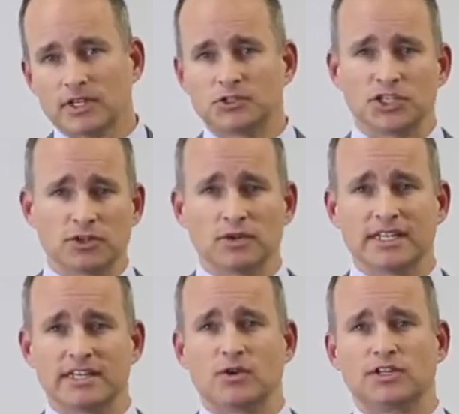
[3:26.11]
Generally,
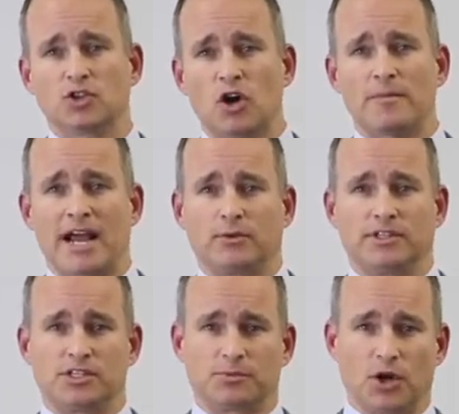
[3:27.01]
the only drawback with
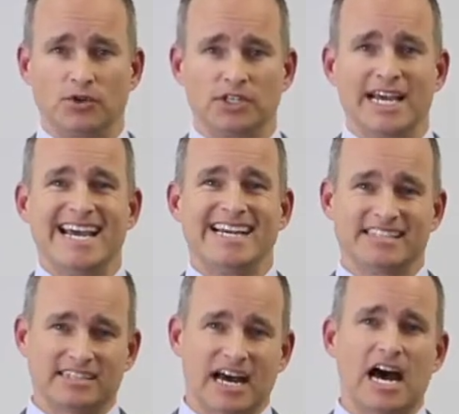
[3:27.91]
this approach is
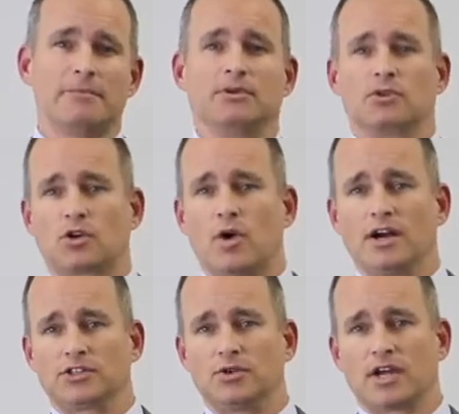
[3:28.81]
the time it
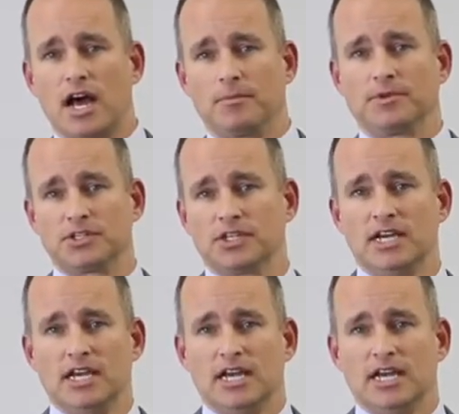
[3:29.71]
requires to accomplish.